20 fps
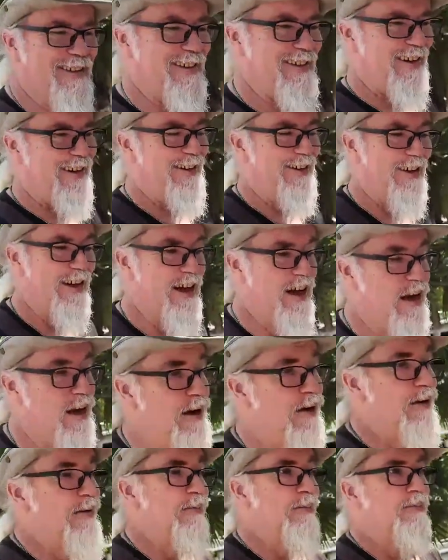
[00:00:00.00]
so,
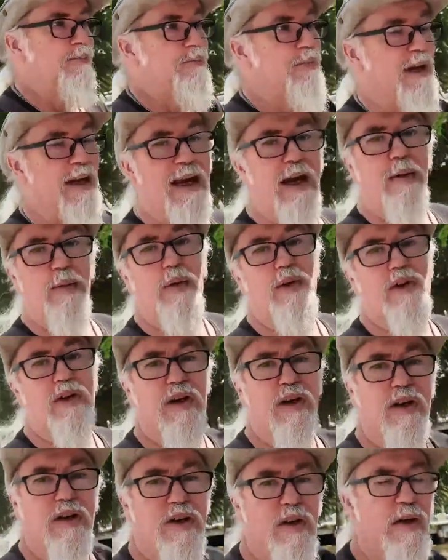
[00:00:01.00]
but yeah, it was a
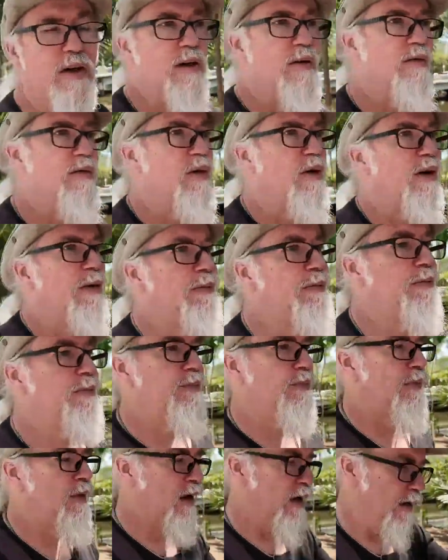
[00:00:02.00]
good turnout for
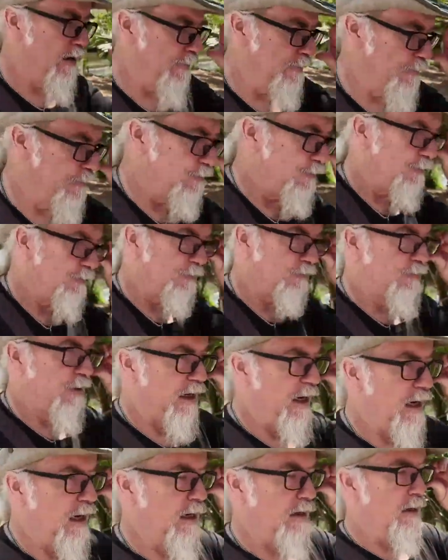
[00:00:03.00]
it. Um, but
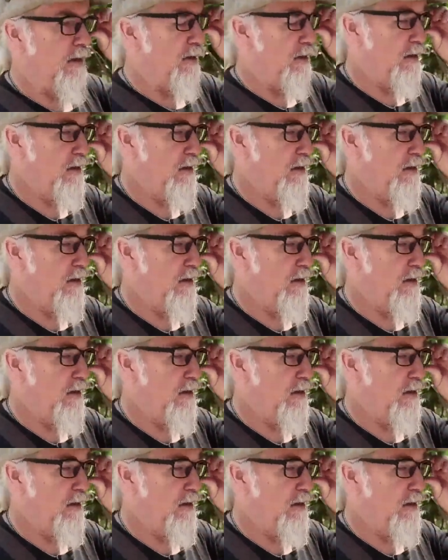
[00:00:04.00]
yeah,